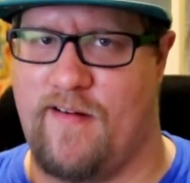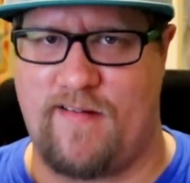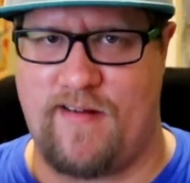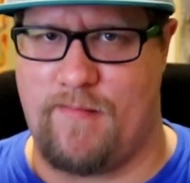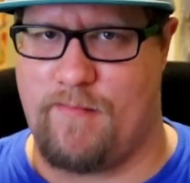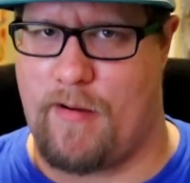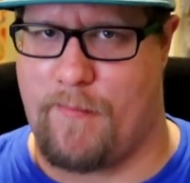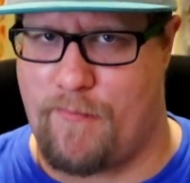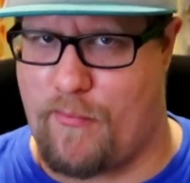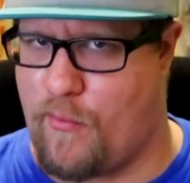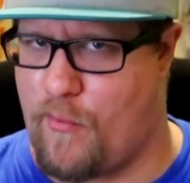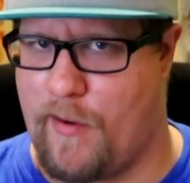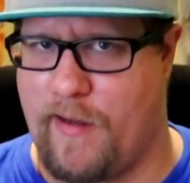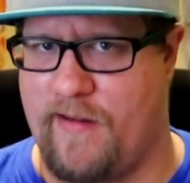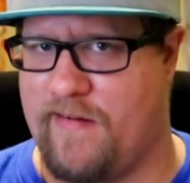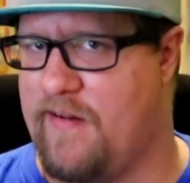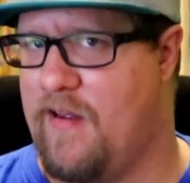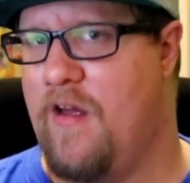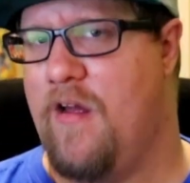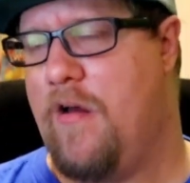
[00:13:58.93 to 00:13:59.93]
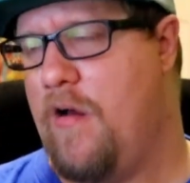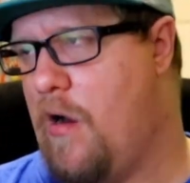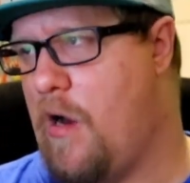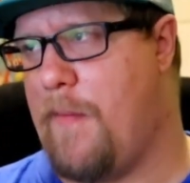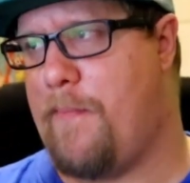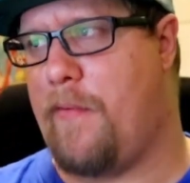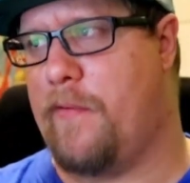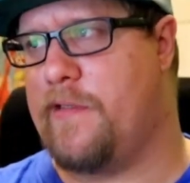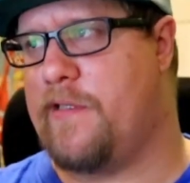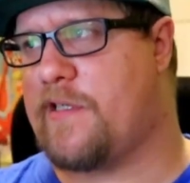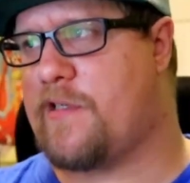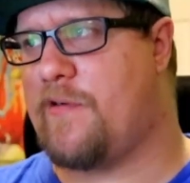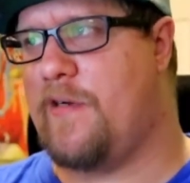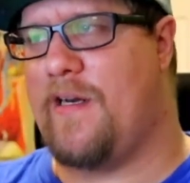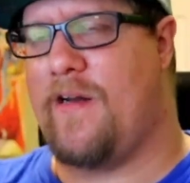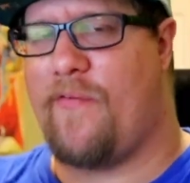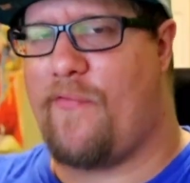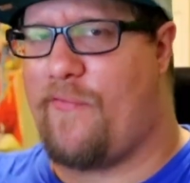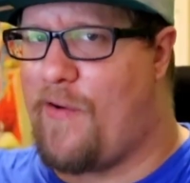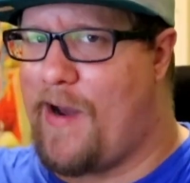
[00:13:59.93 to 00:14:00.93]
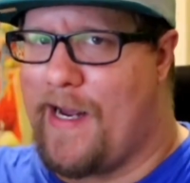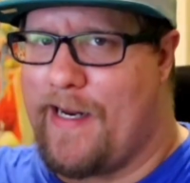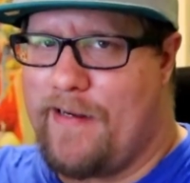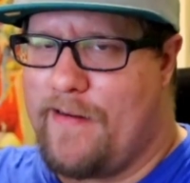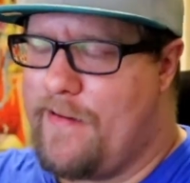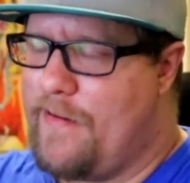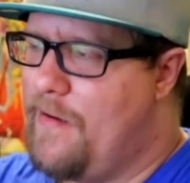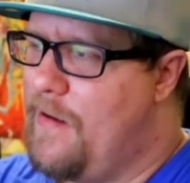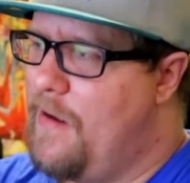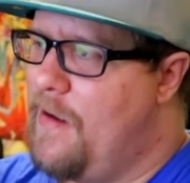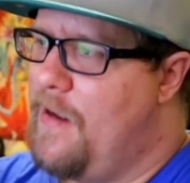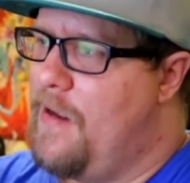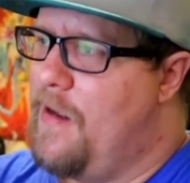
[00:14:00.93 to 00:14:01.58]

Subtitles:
to see my boys up on the screen fighting.